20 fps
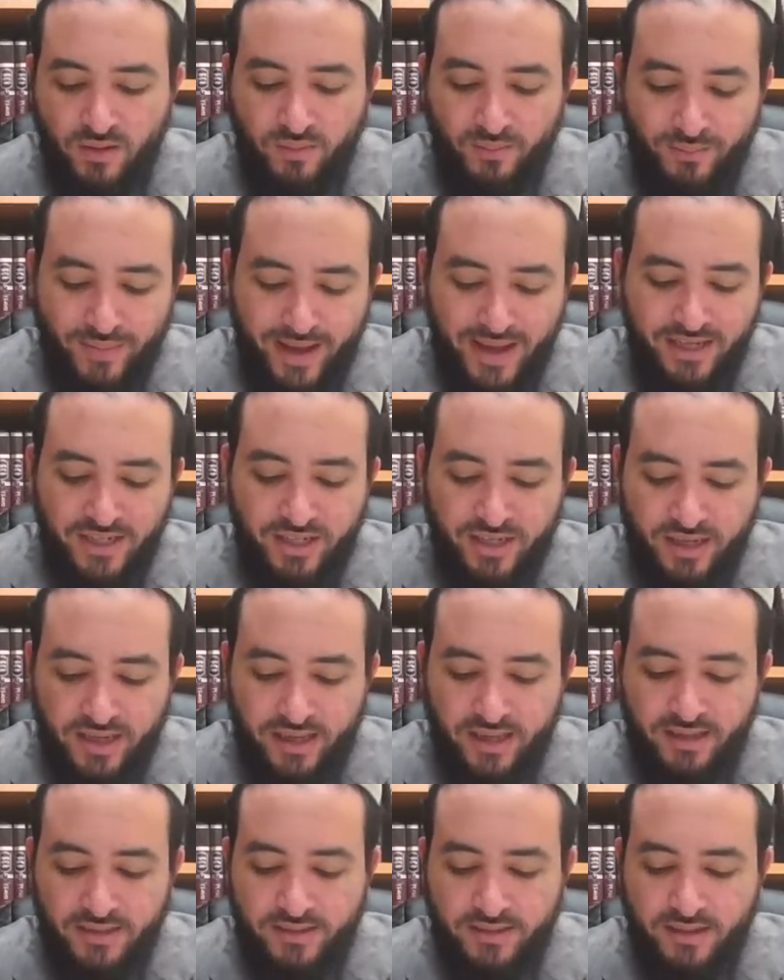of magic
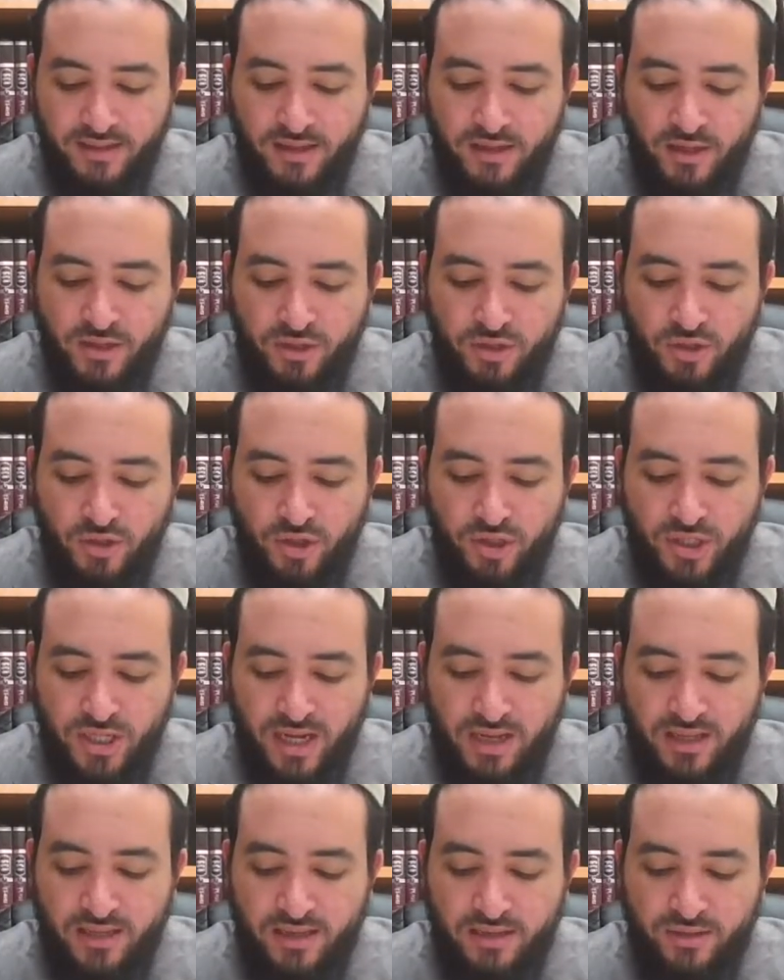is
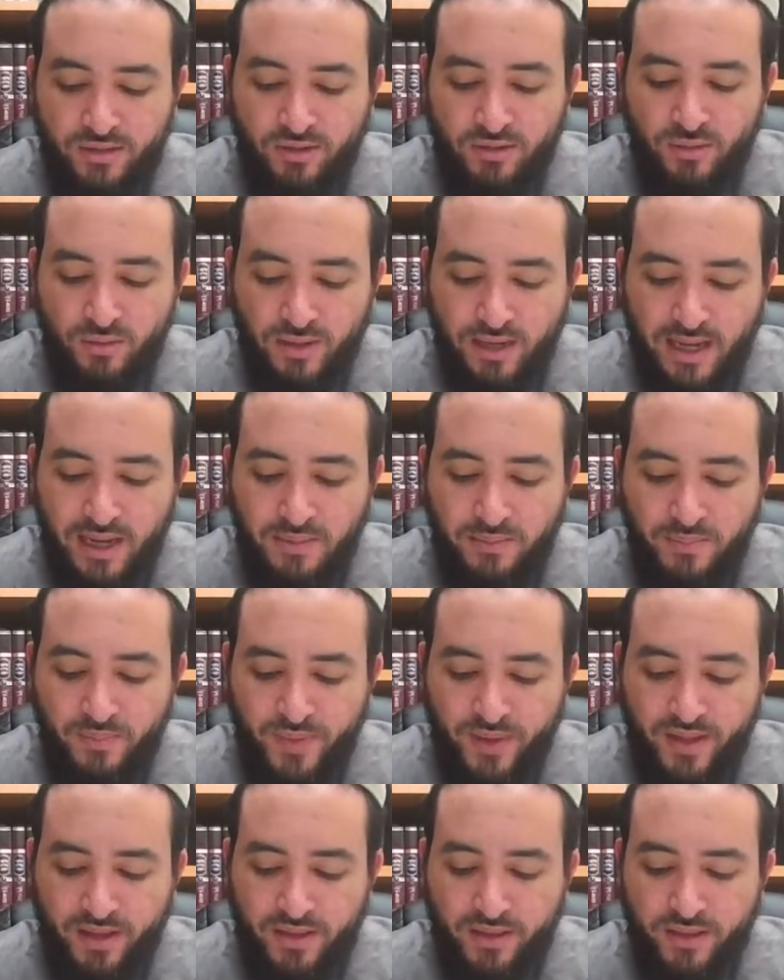Shoshan Yesod Olam,
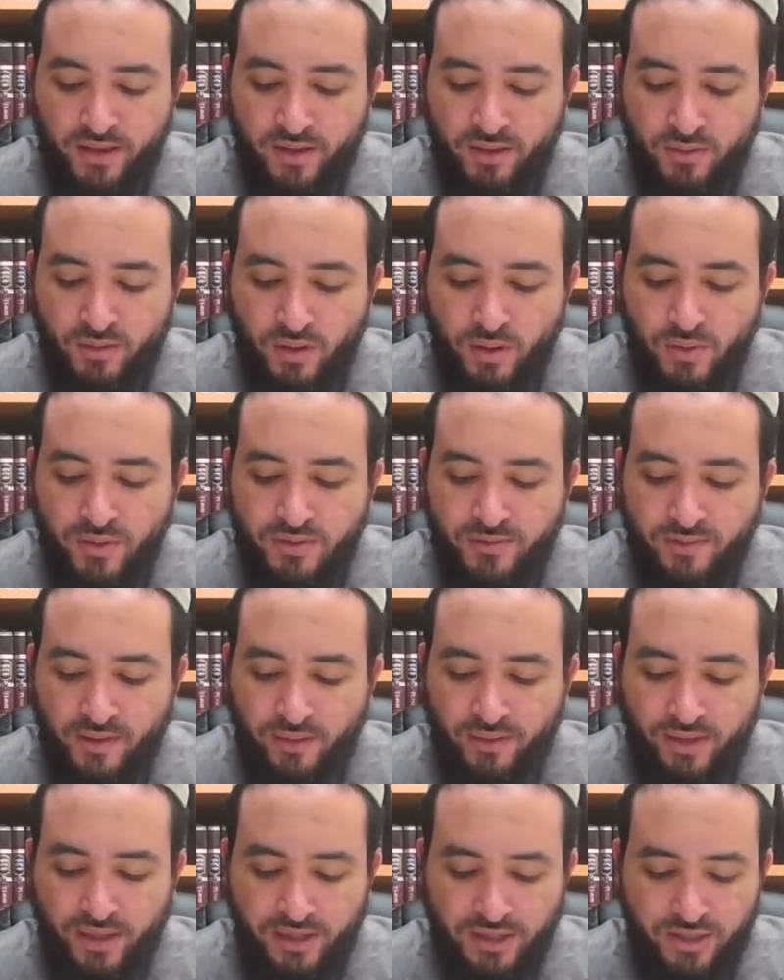the rose
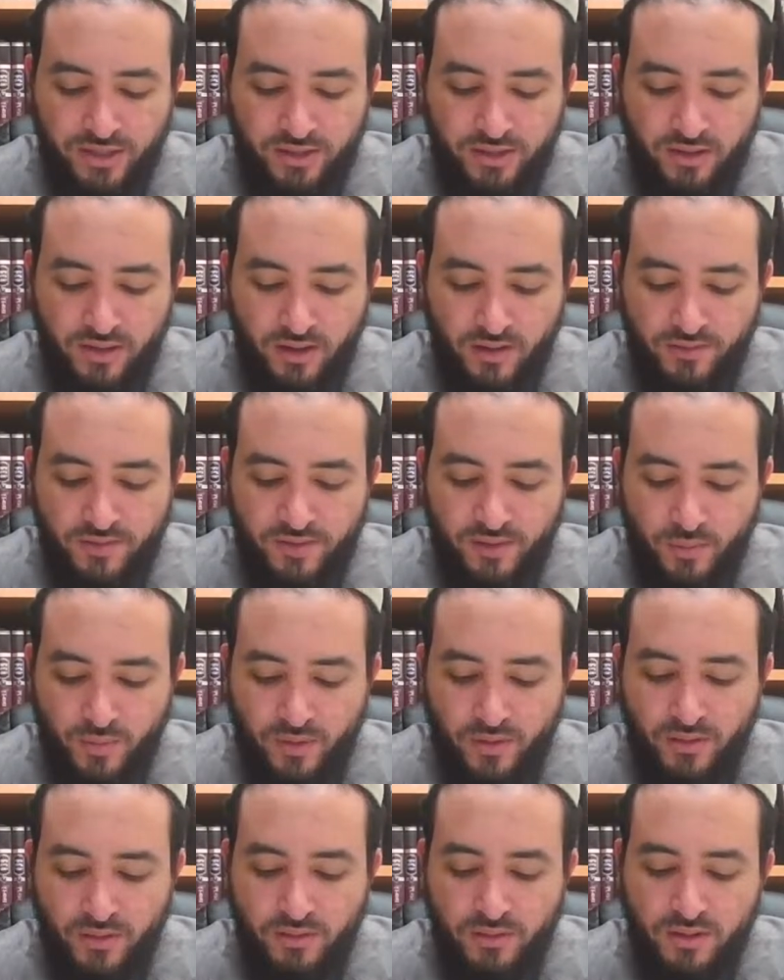foundation of the
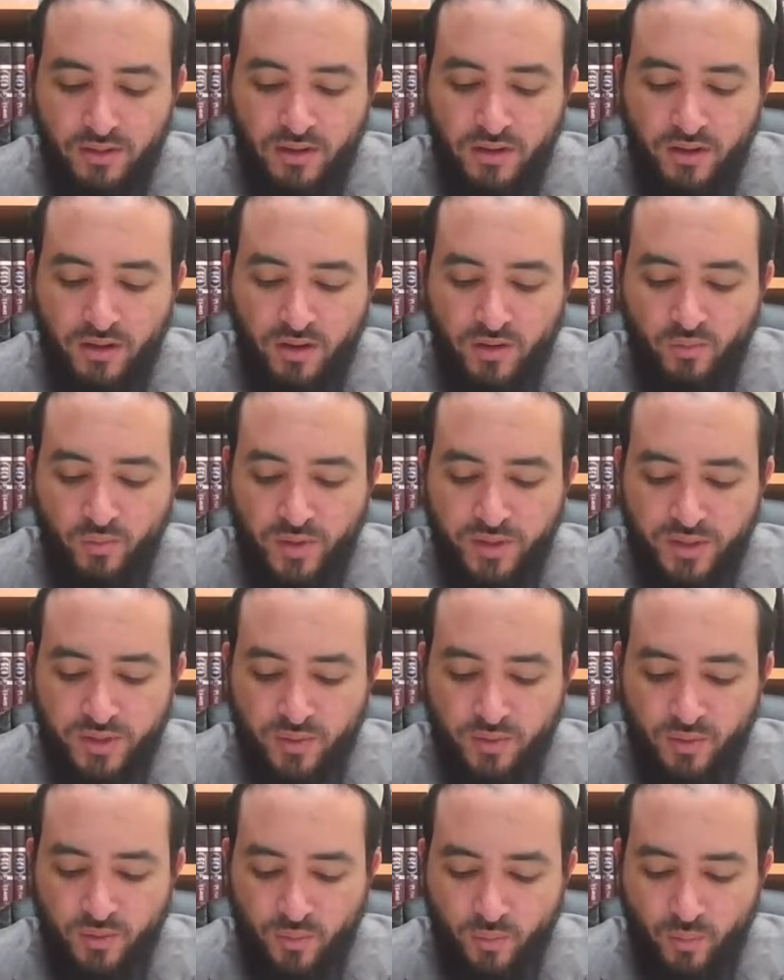world, of
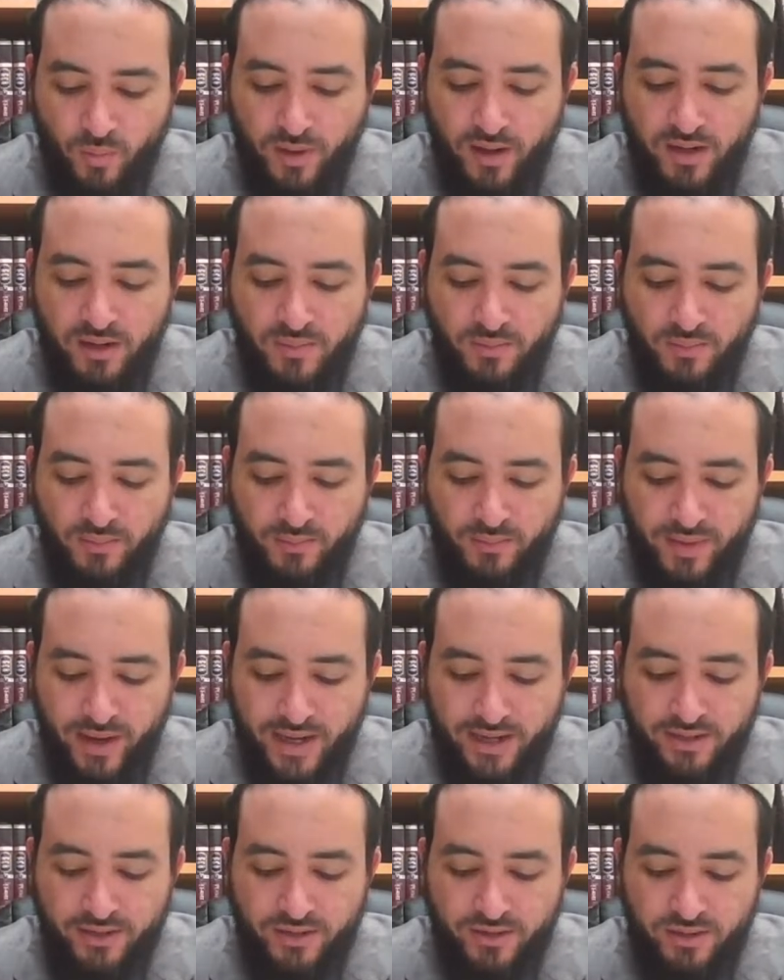which one
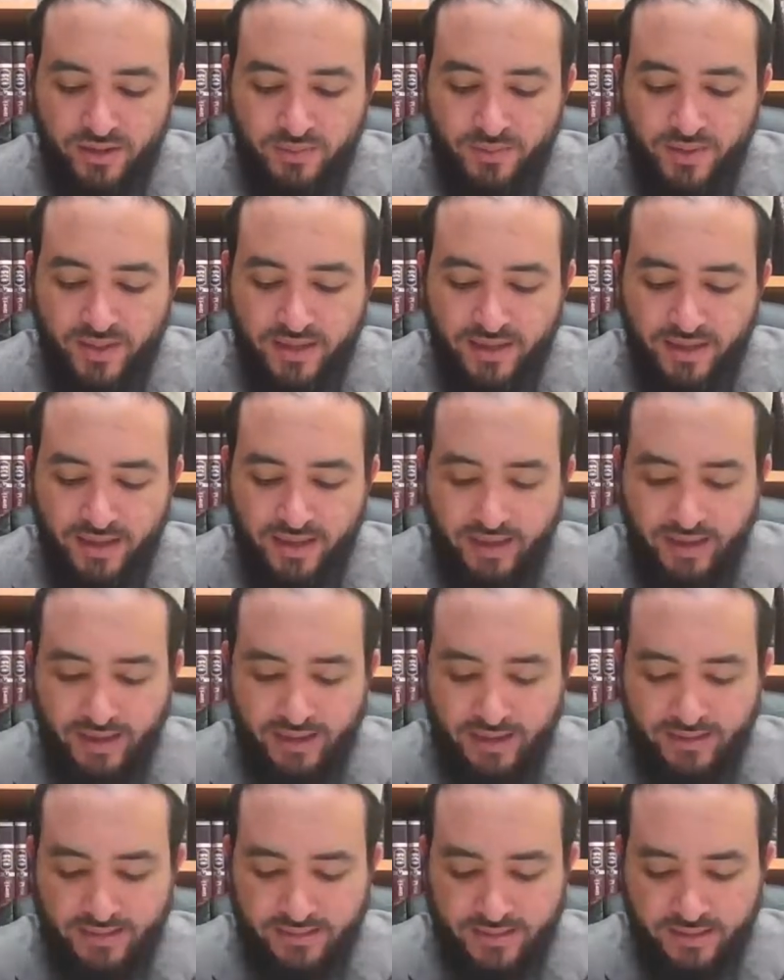manuscript
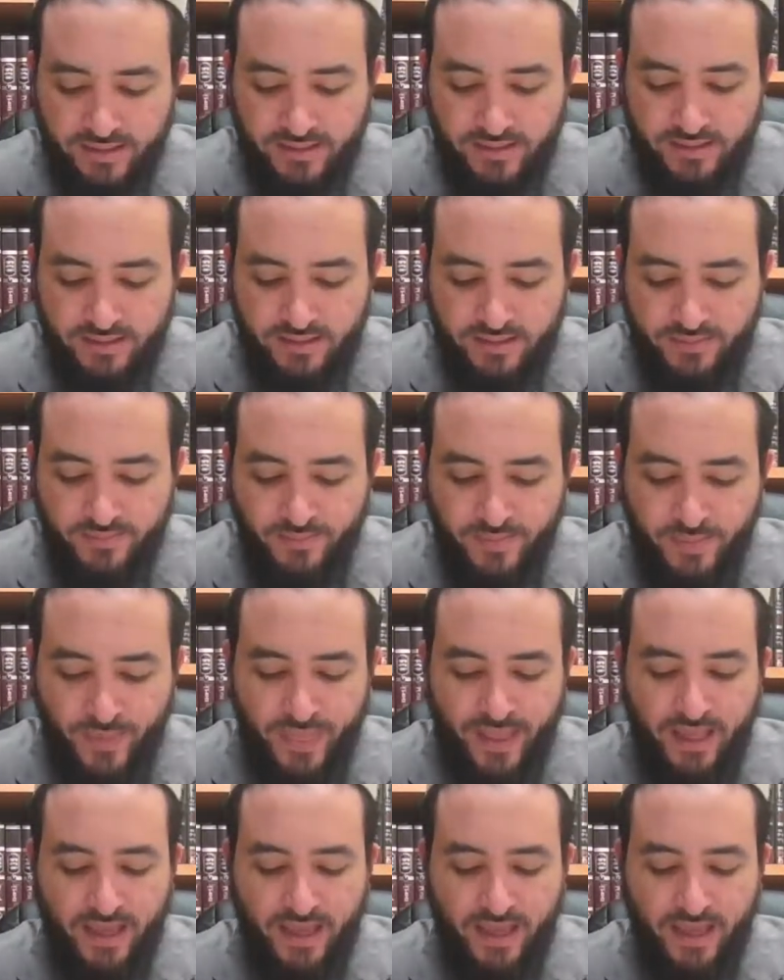exists.